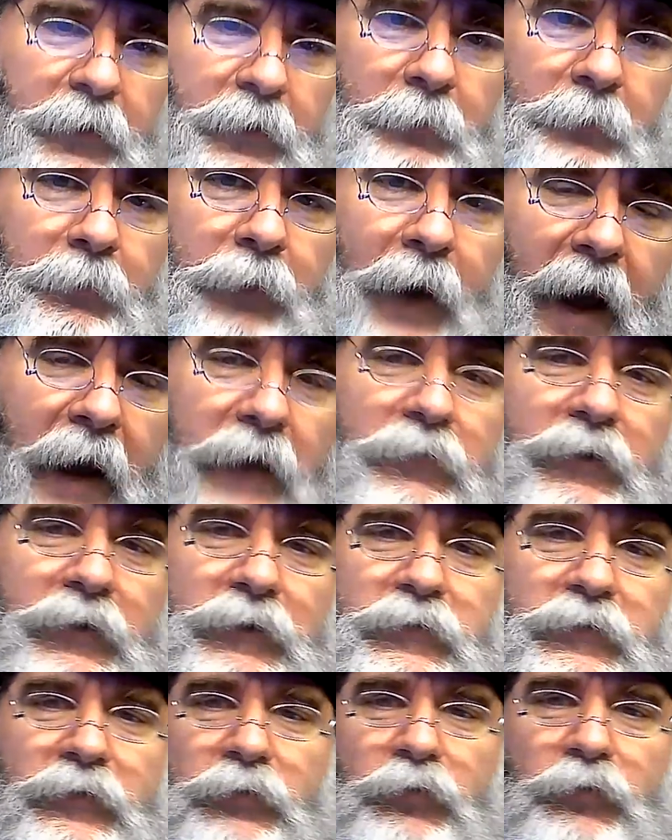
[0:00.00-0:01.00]

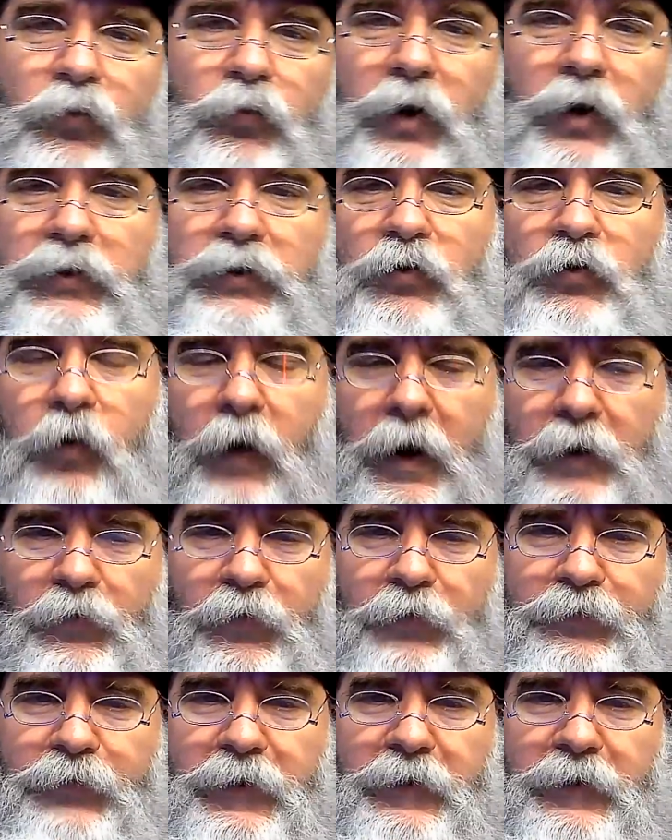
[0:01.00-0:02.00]
pirates would quite
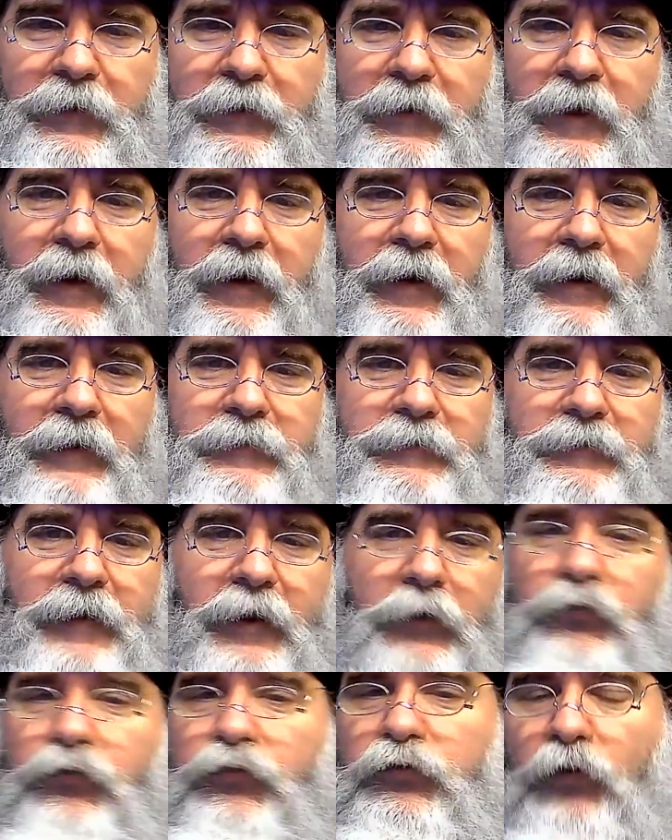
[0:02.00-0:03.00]
often
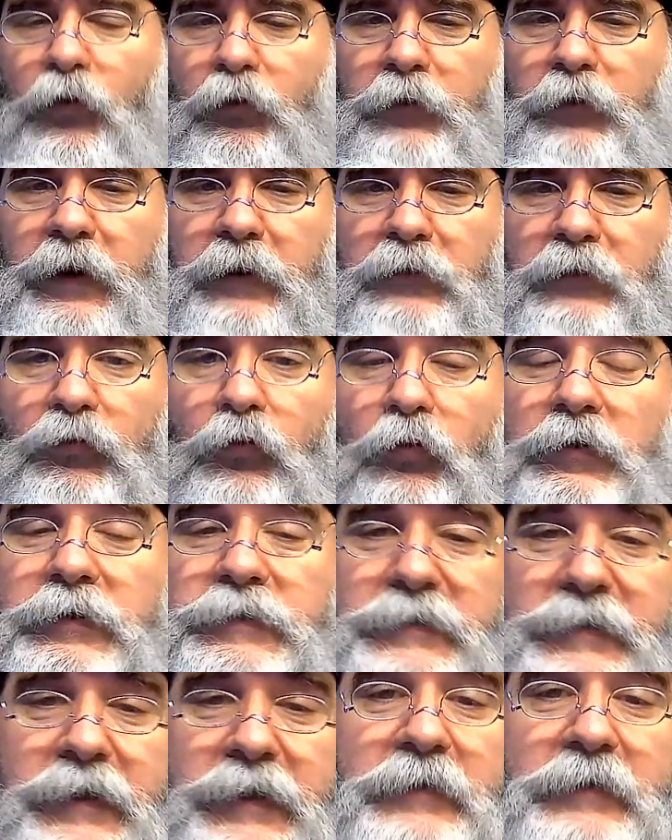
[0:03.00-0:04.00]
tell stories or
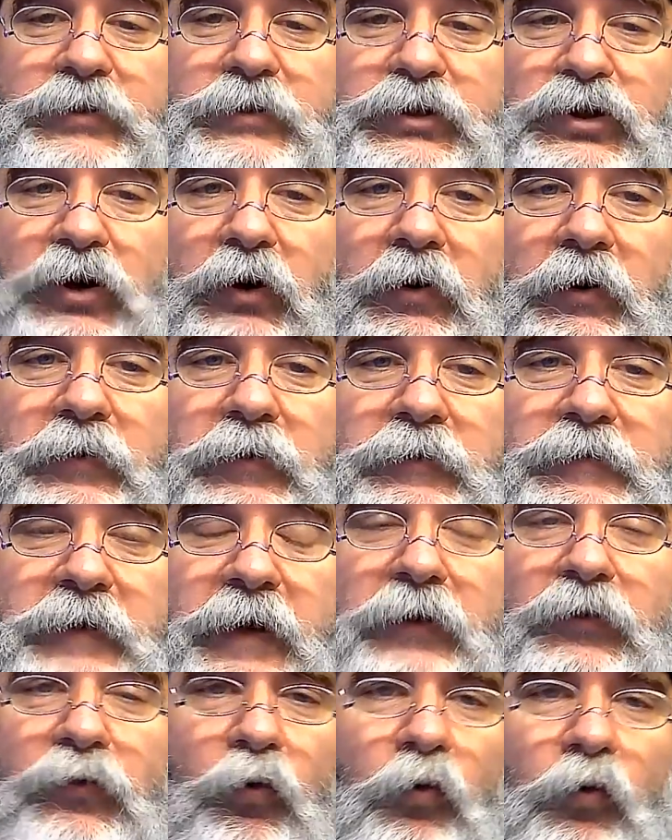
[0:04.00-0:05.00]
sing songs
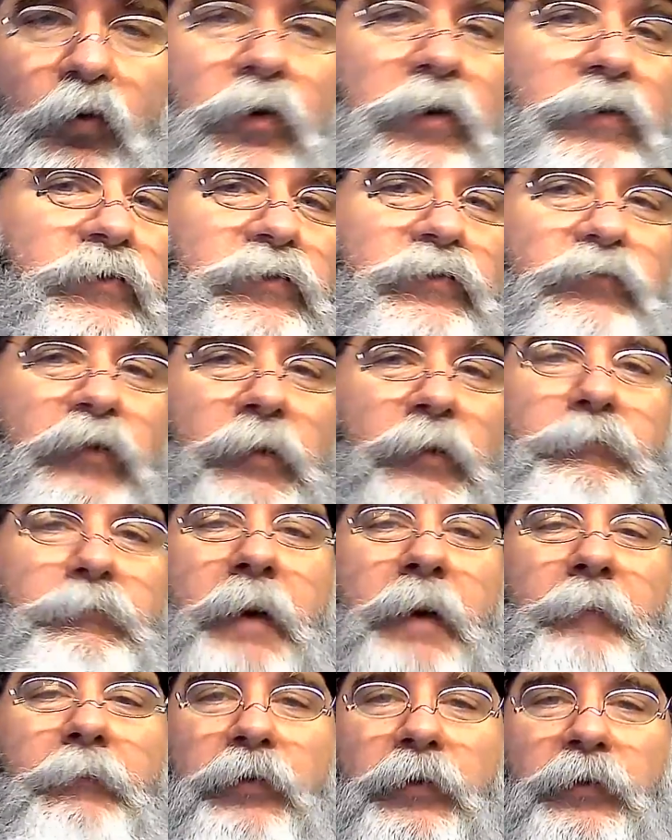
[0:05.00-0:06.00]
in order to
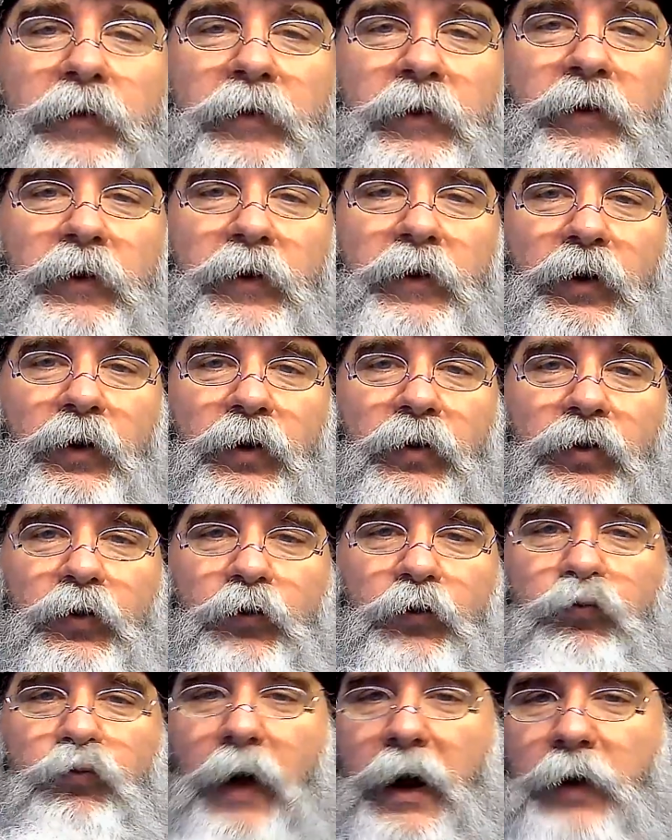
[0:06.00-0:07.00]
remember the
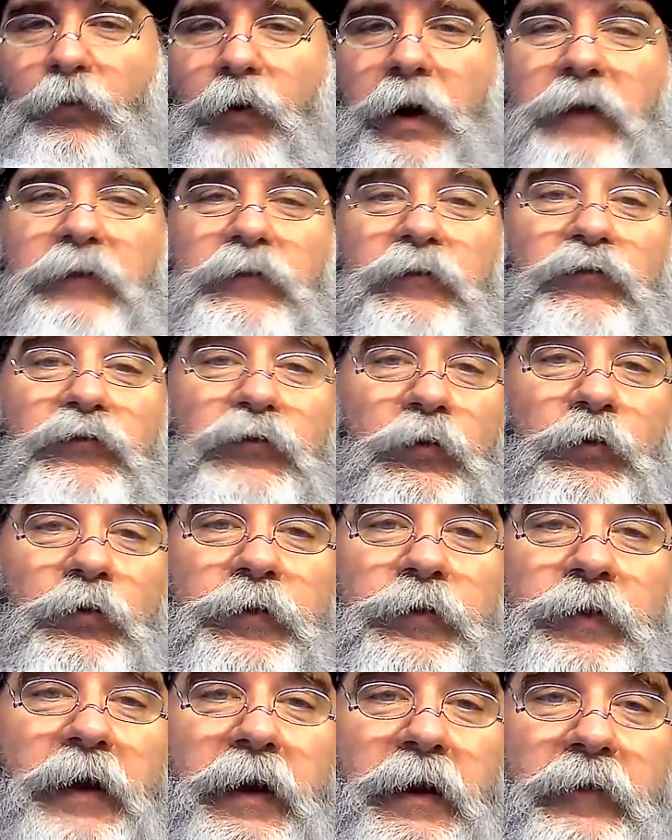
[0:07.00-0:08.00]
right way to do
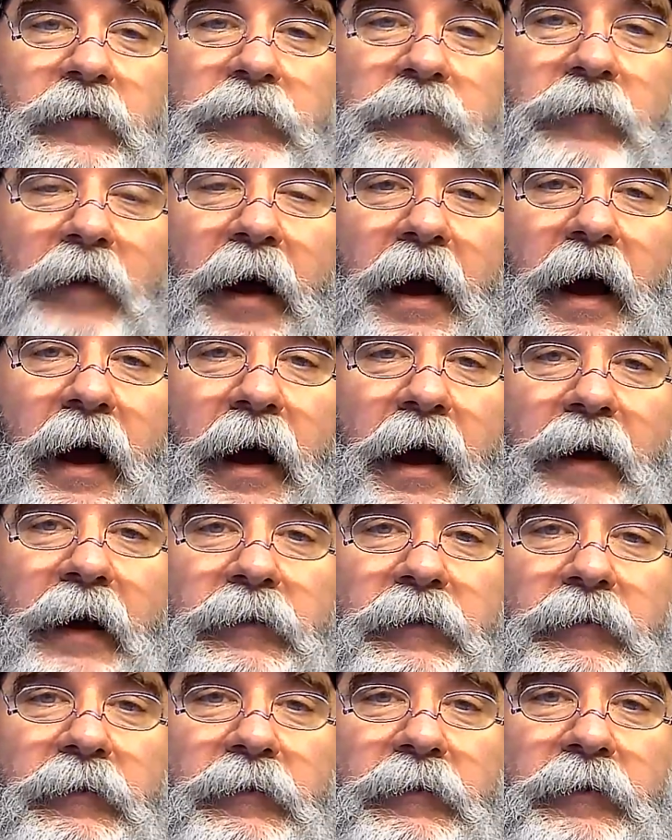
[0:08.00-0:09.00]
things. And